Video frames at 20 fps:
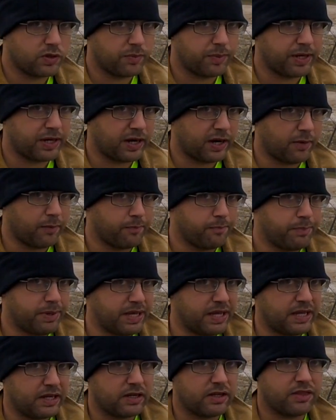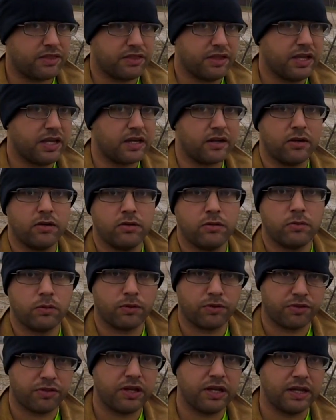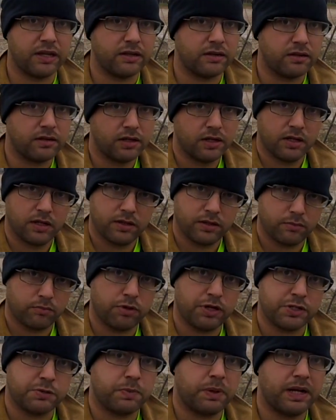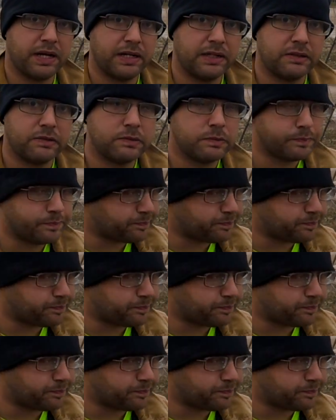no matter how big, thick, or thin the brush pile,